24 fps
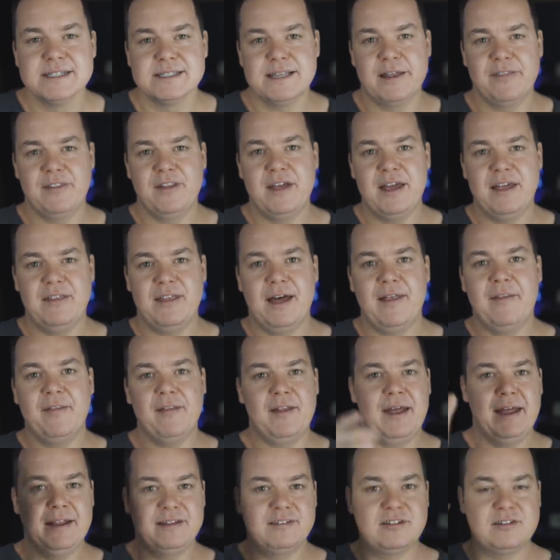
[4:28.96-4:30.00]
that they,
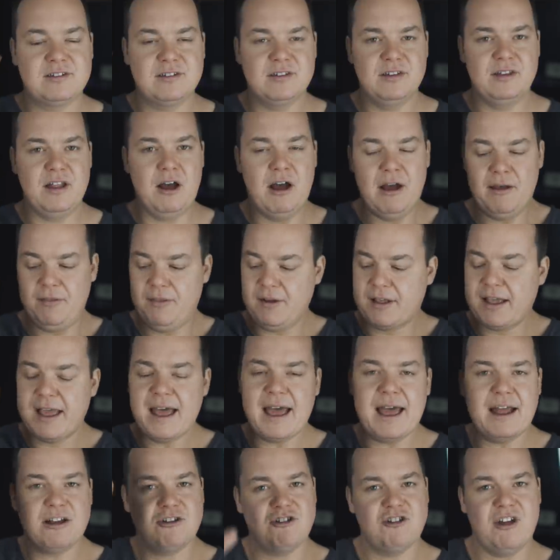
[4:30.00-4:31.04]
that it's uh, the
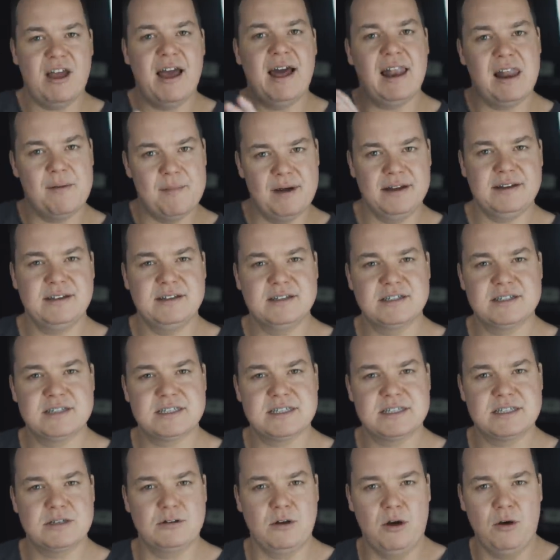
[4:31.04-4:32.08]
catch element
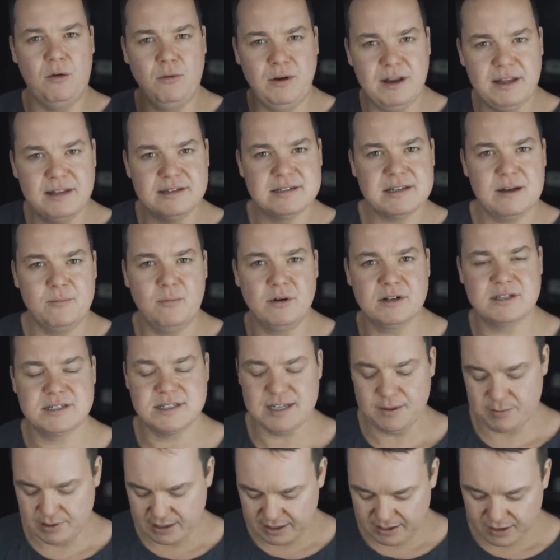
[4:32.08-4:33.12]
is only somewhat
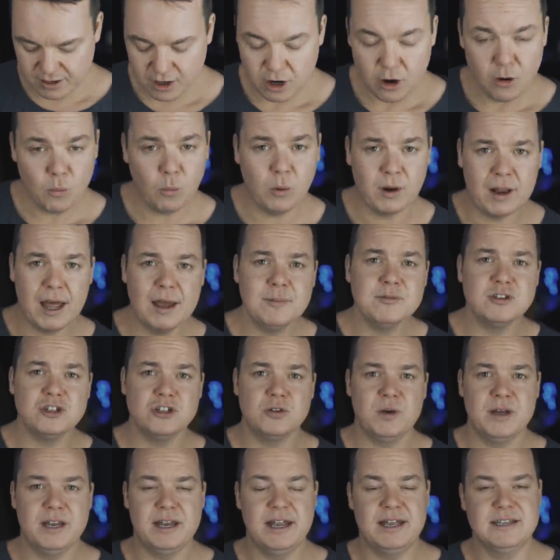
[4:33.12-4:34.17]
similar. What I'm
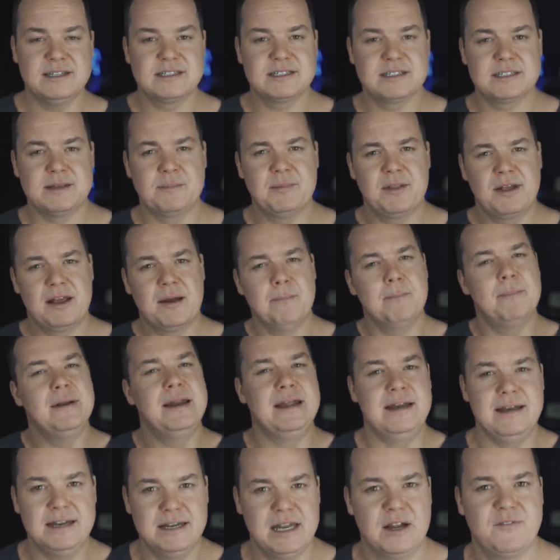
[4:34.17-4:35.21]
doing is something
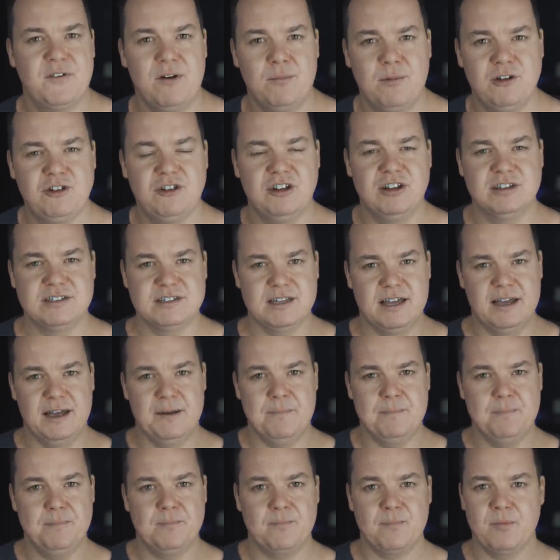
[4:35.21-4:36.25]
completely different, which is
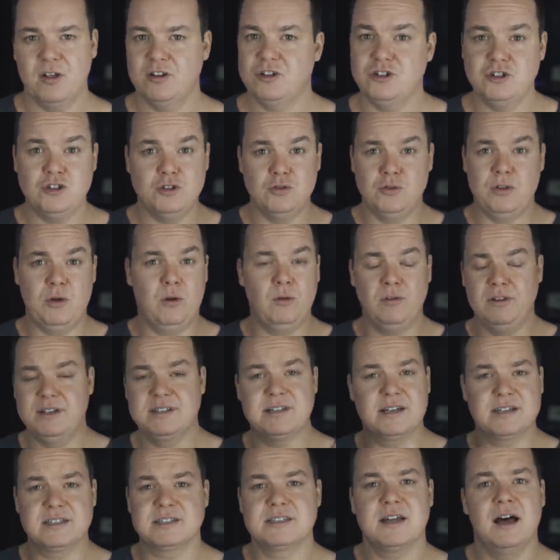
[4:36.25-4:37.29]
um, to do all these
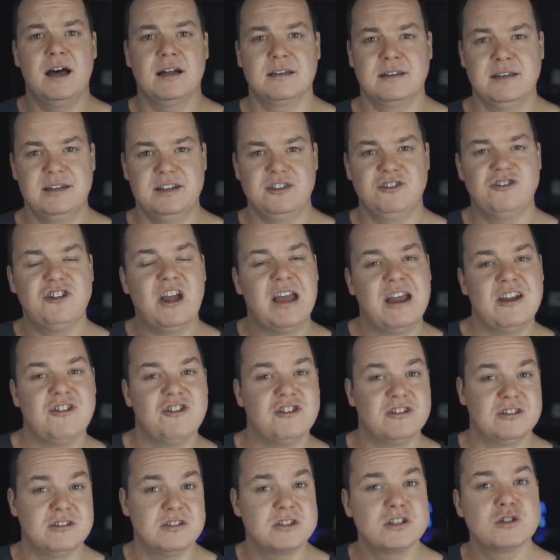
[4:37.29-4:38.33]
like startling
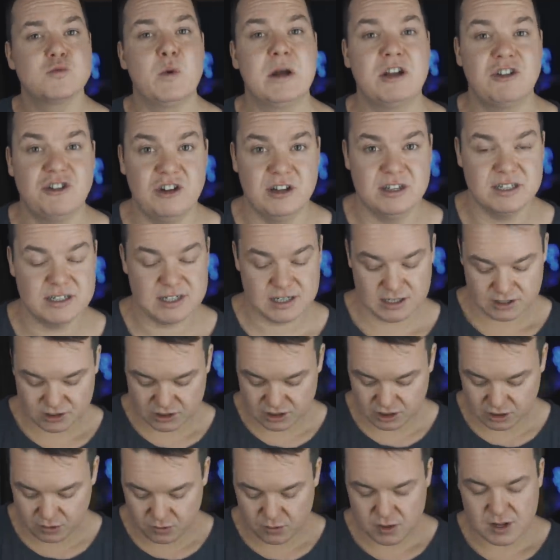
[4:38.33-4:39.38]
changes and switches.
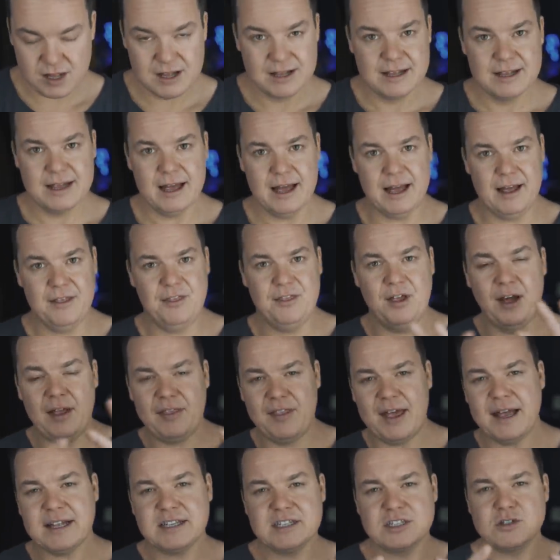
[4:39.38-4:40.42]
So uh, that
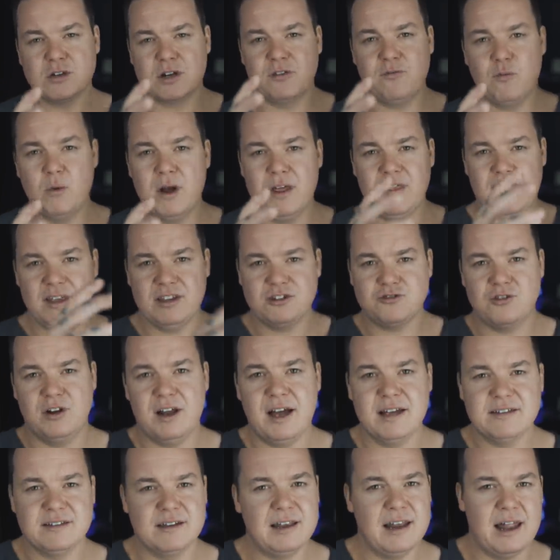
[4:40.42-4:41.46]
that's sort of where the history
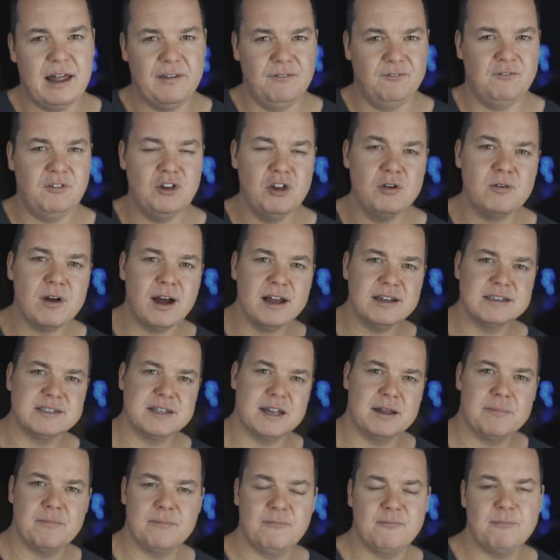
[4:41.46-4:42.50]
lies. And, and for you guys
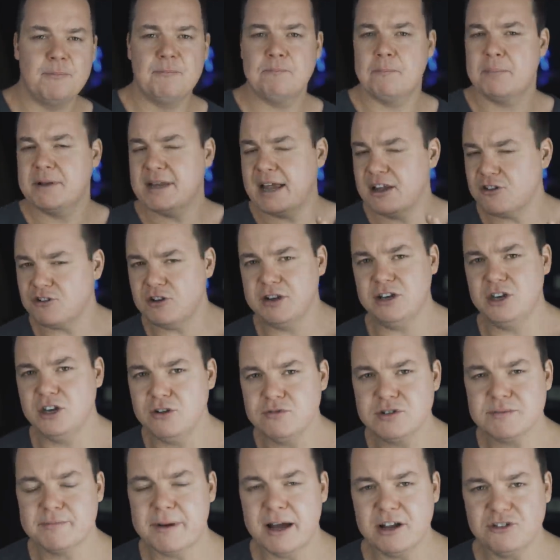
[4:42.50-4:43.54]
that potentially
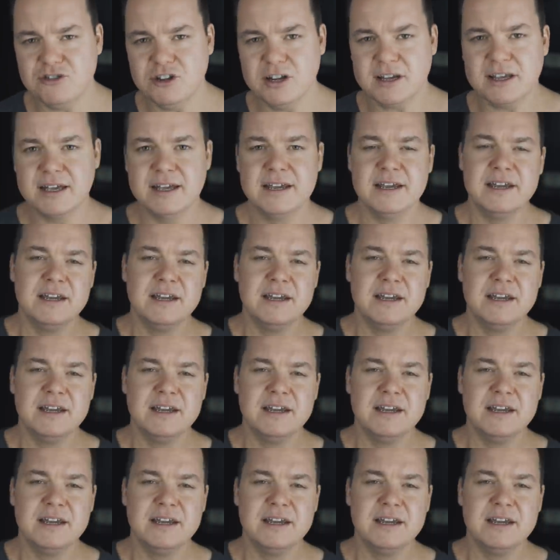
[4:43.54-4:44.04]
new to magic,